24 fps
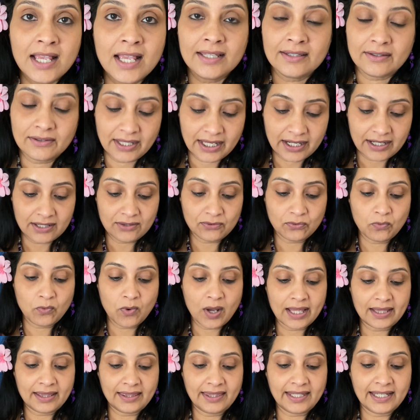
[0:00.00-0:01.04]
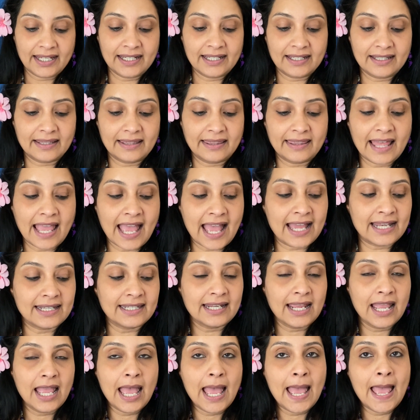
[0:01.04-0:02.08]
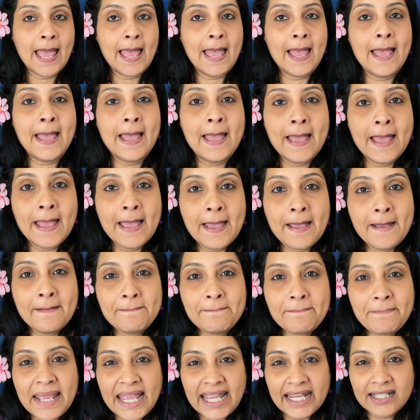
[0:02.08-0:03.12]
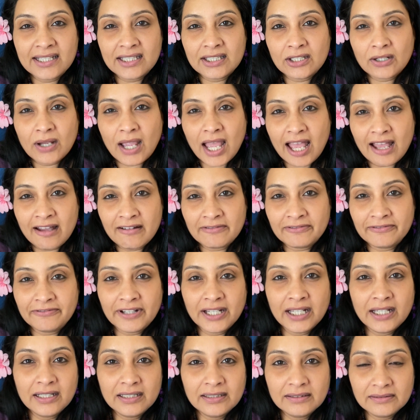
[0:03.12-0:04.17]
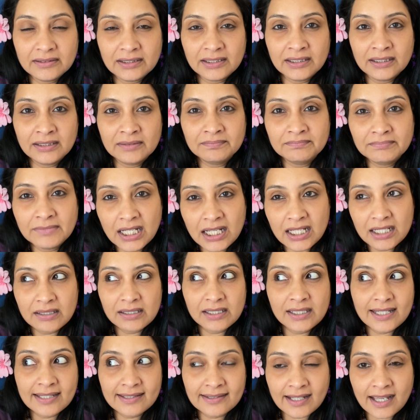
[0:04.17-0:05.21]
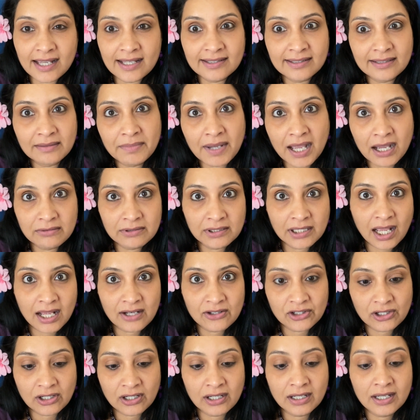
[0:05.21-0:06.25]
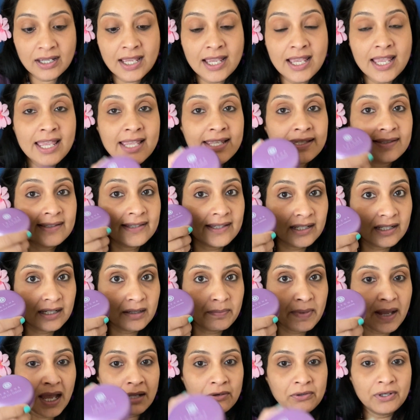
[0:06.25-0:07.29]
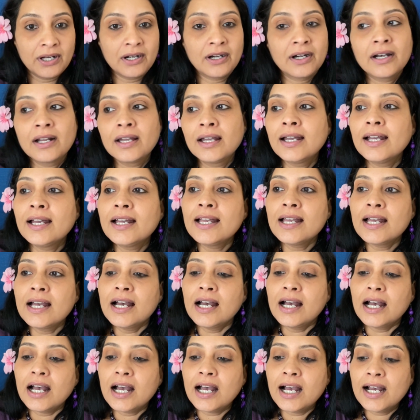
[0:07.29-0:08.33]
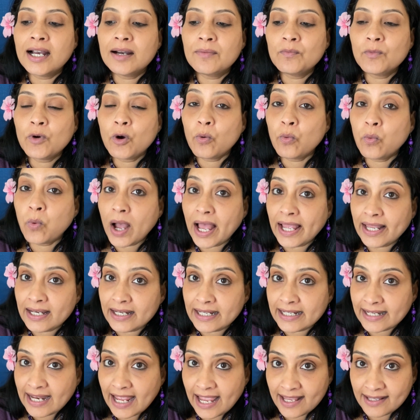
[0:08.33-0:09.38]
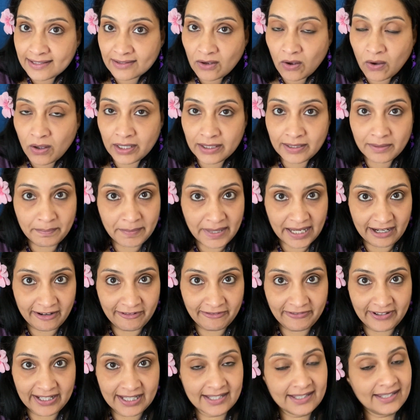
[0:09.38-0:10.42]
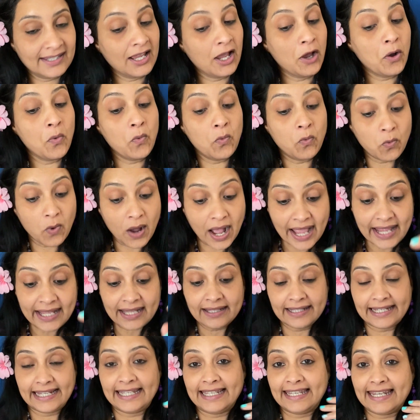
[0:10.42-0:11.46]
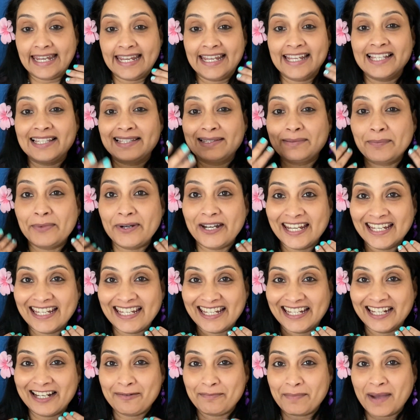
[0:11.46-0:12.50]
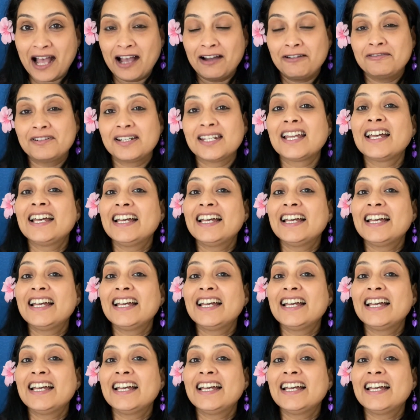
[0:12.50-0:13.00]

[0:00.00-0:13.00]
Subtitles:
So there is one thing that begs to have discussed about Tatcha Silk Powder. While it has all the benefits, while it is bringing about